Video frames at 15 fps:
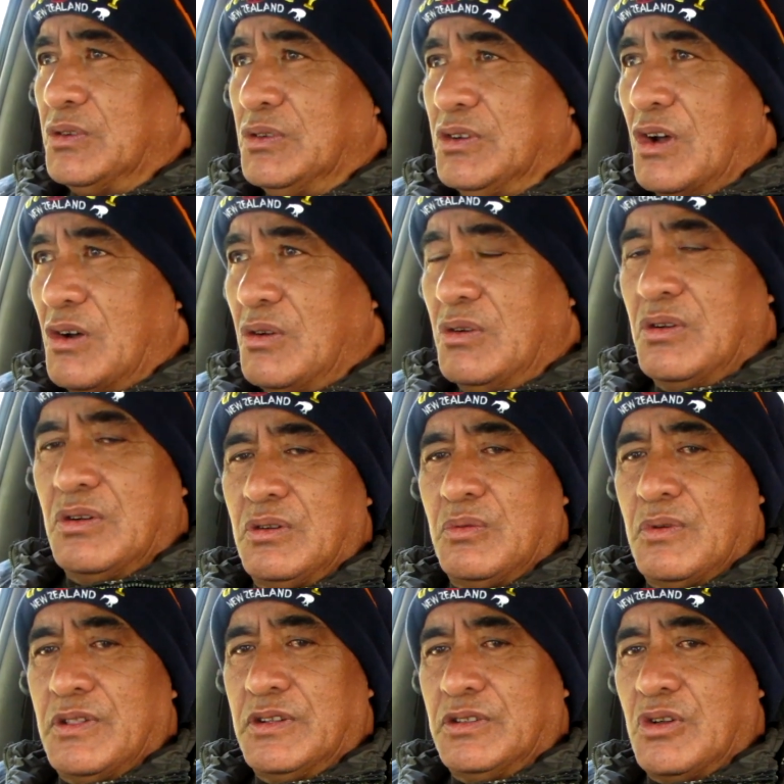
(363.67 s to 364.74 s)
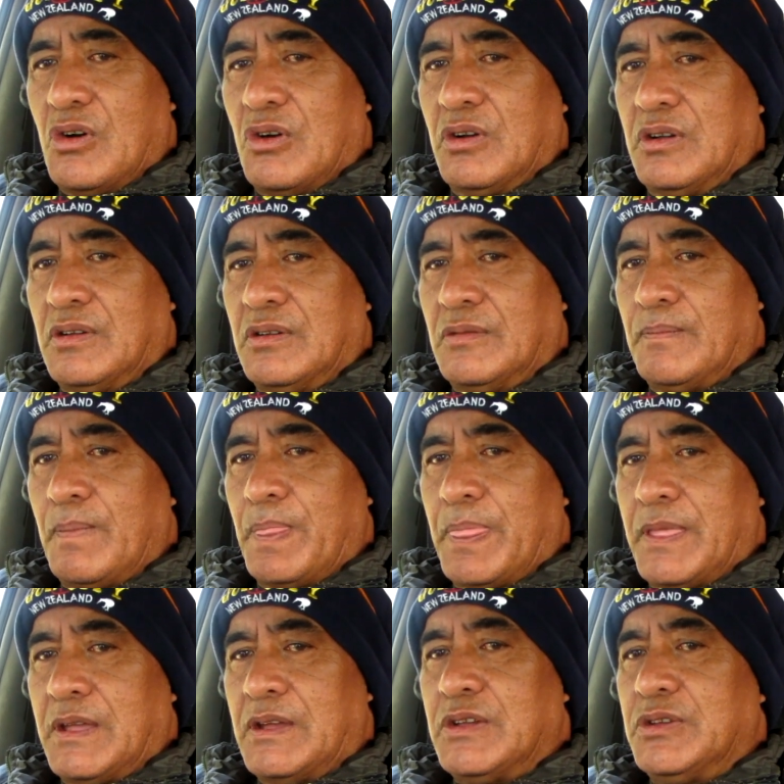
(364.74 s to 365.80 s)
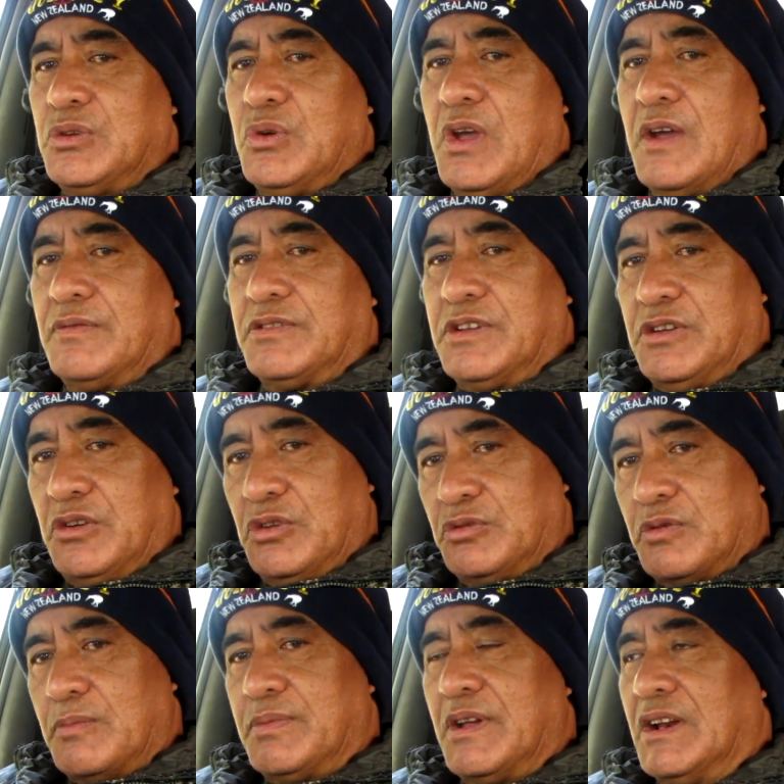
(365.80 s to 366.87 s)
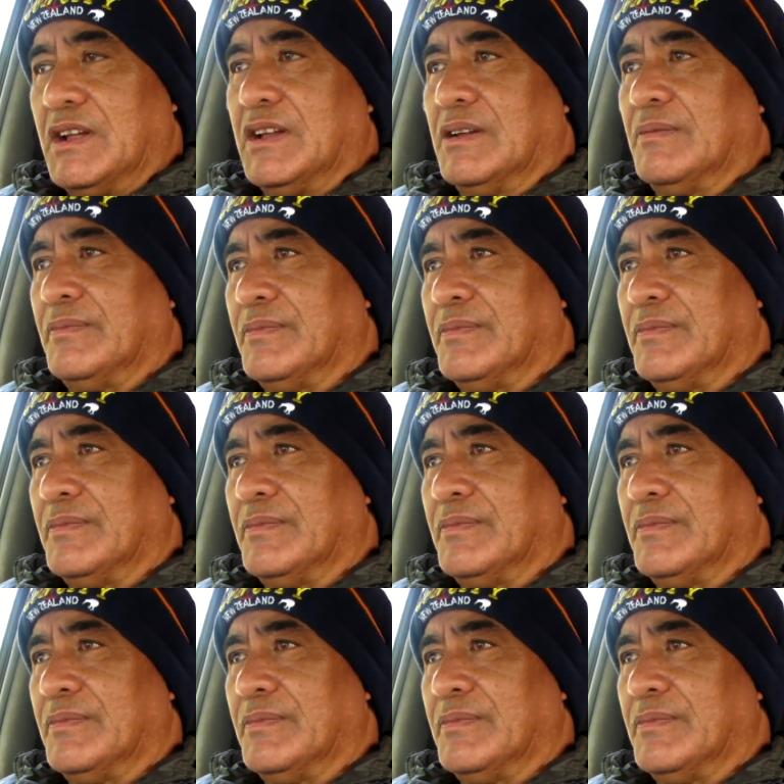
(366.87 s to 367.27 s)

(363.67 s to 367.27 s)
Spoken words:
go with a dog, you have to use reptilian.